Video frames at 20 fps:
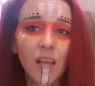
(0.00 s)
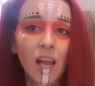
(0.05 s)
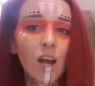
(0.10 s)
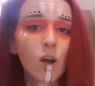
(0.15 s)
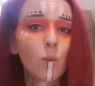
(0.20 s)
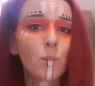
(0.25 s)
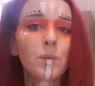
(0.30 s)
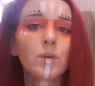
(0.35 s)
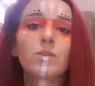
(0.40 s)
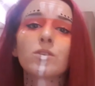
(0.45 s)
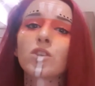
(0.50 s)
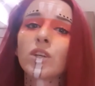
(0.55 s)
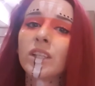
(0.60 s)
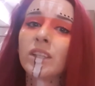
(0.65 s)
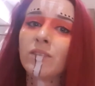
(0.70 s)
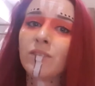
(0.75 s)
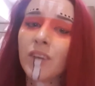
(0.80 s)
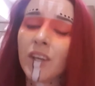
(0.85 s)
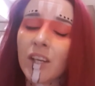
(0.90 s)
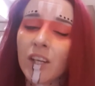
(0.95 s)
I hope you
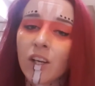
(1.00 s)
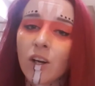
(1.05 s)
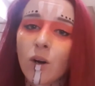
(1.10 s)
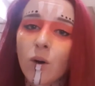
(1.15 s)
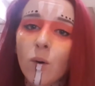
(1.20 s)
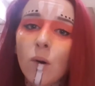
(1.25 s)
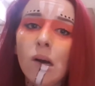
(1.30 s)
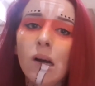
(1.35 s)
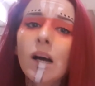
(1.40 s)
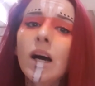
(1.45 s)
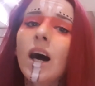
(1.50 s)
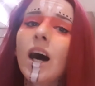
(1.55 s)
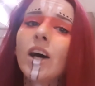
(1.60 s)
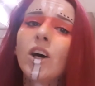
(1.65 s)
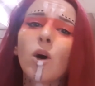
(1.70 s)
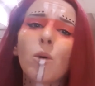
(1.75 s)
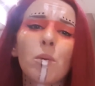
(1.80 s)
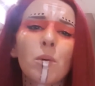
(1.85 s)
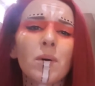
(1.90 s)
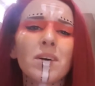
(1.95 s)
enjoyed the video. I
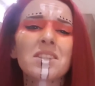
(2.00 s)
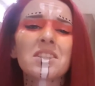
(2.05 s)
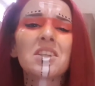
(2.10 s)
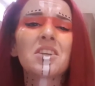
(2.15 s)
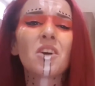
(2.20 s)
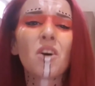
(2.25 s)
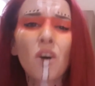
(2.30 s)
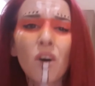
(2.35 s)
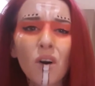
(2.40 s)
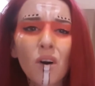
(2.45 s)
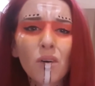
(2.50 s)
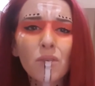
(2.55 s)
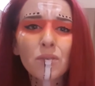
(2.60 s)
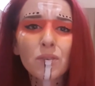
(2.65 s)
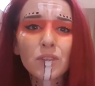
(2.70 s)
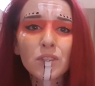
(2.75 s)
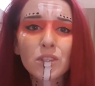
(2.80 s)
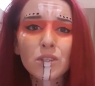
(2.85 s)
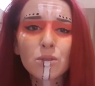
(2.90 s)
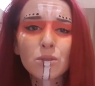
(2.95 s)
hope it wasn't an
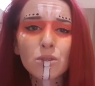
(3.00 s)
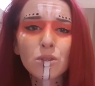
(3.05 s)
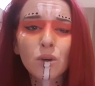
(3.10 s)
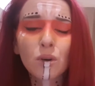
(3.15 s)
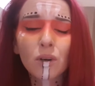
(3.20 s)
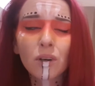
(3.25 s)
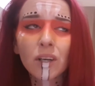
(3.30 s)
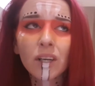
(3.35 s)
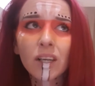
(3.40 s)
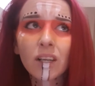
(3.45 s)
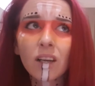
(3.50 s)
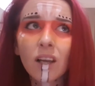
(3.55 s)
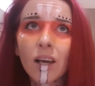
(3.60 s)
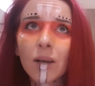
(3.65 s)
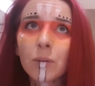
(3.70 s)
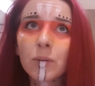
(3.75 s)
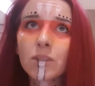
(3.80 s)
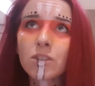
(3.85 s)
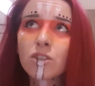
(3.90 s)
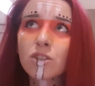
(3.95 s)
awful tutorial.
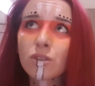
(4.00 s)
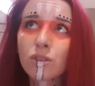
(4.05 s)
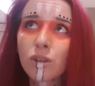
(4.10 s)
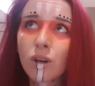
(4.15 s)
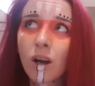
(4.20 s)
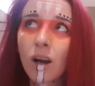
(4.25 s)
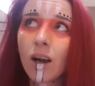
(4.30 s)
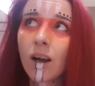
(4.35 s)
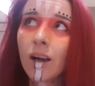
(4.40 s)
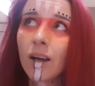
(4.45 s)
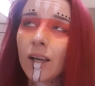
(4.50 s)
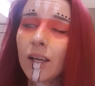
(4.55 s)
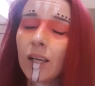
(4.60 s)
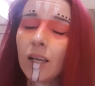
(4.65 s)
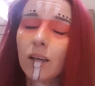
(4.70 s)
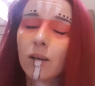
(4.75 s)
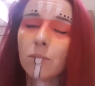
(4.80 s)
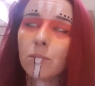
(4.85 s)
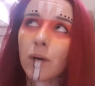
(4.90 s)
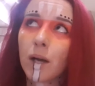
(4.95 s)
I will
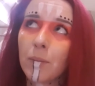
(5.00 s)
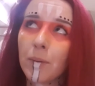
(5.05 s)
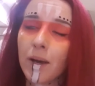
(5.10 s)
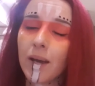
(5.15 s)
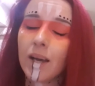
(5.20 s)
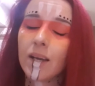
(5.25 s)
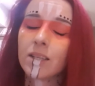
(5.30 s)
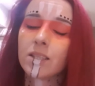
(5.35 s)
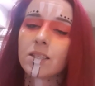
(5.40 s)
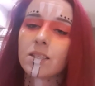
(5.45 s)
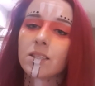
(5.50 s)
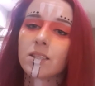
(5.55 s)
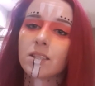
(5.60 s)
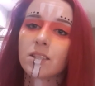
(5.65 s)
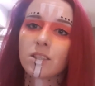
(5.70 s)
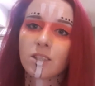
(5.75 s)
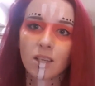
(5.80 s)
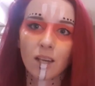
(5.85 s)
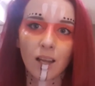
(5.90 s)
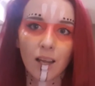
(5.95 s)
try my
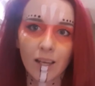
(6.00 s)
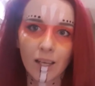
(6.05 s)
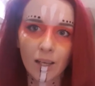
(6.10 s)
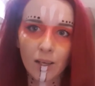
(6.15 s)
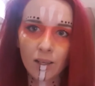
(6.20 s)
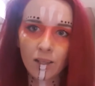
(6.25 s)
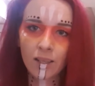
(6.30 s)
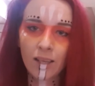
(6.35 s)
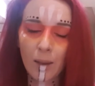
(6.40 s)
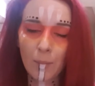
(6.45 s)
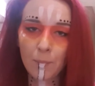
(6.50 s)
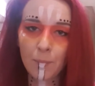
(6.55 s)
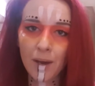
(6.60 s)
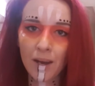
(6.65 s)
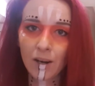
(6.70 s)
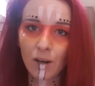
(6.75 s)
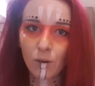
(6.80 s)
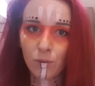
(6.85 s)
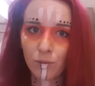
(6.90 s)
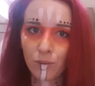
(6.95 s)
best to like get
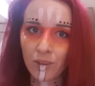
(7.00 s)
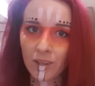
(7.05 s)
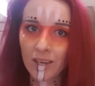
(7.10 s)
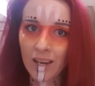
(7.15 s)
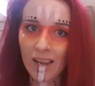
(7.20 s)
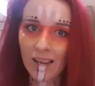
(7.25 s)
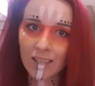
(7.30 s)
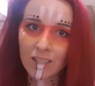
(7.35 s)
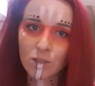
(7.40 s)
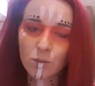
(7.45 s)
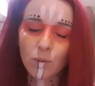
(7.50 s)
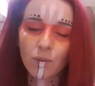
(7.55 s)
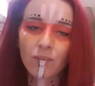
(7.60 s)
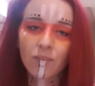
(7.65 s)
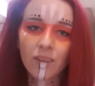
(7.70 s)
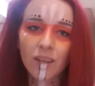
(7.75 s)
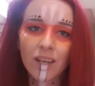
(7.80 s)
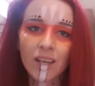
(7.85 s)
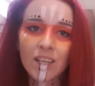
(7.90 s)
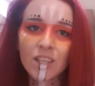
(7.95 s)
better for the next
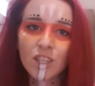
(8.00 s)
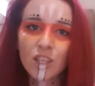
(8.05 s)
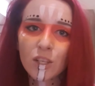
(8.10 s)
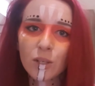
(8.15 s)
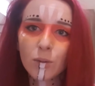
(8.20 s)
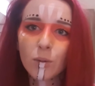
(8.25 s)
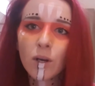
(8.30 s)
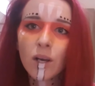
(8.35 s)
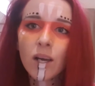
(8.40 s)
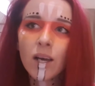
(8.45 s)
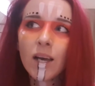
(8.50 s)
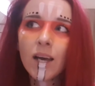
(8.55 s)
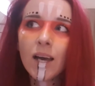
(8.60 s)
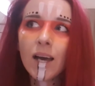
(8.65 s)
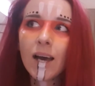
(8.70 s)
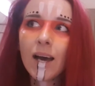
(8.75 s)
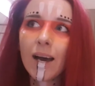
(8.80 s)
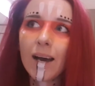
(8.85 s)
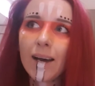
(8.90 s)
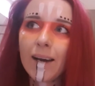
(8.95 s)
one that I do.
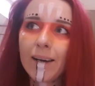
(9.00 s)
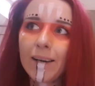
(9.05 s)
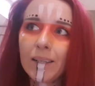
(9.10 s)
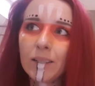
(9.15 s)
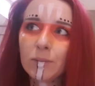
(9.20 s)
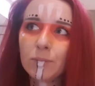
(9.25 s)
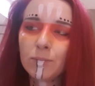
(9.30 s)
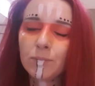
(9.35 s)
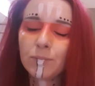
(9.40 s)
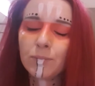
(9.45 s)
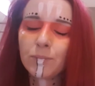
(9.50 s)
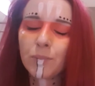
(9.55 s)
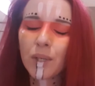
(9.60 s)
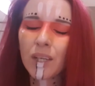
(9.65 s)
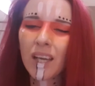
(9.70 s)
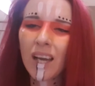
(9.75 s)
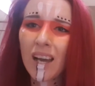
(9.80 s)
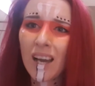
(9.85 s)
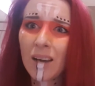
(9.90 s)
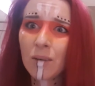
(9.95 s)

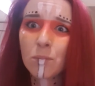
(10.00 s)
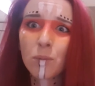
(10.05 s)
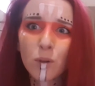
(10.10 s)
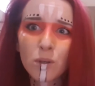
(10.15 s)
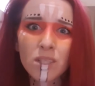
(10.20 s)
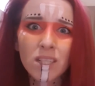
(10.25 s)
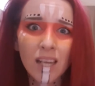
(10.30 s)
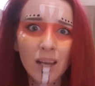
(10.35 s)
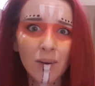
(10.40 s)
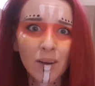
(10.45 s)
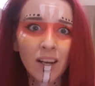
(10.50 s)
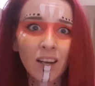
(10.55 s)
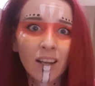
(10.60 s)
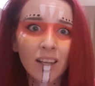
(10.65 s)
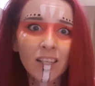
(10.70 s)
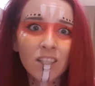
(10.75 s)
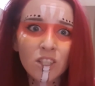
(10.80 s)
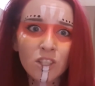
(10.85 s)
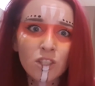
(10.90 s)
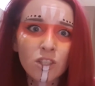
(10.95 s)
But yeah, mostly how I
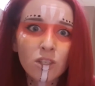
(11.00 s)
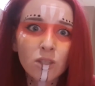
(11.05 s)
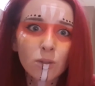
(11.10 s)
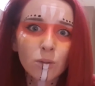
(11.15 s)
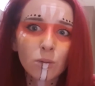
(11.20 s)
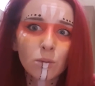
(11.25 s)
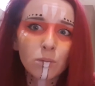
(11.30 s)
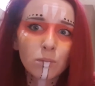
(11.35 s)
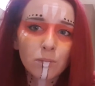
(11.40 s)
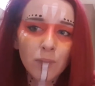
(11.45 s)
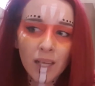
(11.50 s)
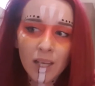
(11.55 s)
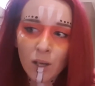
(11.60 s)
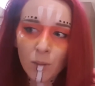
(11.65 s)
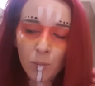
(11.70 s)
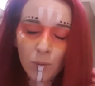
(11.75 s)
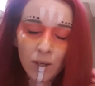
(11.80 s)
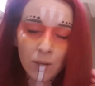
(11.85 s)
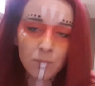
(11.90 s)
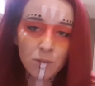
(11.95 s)
like to do
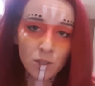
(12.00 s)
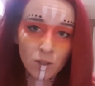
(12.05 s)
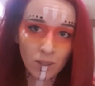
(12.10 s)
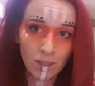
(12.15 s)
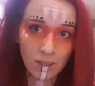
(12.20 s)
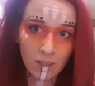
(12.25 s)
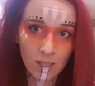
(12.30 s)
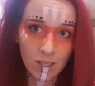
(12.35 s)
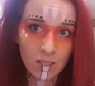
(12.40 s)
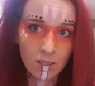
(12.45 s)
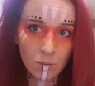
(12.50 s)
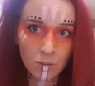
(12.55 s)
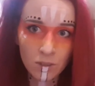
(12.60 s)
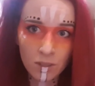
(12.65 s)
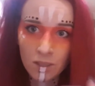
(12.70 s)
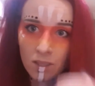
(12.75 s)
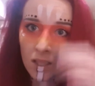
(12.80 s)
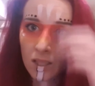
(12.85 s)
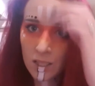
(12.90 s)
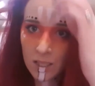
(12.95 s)
makeup when I'm doing these
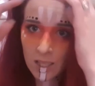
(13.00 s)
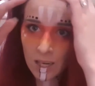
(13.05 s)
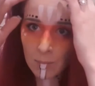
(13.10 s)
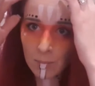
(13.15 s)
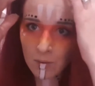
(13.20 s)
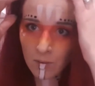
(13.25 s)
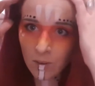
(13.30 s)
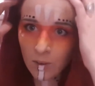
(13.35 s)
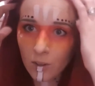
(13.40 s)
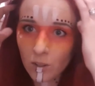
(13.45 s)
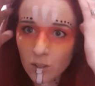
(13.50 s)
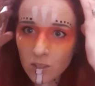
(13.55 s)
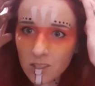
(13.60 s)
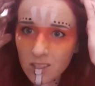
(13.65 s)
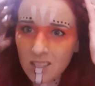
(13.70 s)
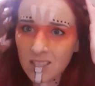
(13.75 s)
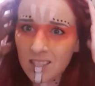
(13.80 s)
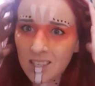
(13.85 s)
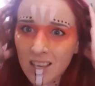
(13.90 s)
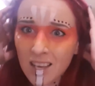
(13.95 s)
type of
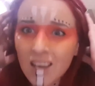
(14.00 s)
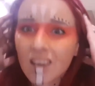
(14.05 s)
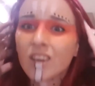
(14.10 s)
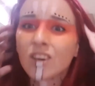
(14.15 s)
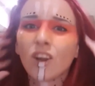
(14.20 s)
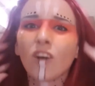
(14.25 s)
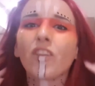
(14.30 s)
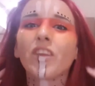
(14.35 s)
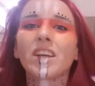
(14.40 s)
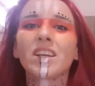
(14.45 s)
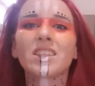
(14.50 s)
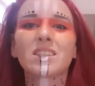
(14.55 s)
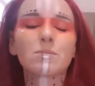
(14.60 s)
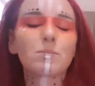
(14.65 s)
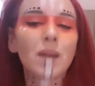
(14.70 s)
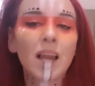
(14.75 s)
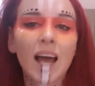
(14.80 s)
looks is nothing's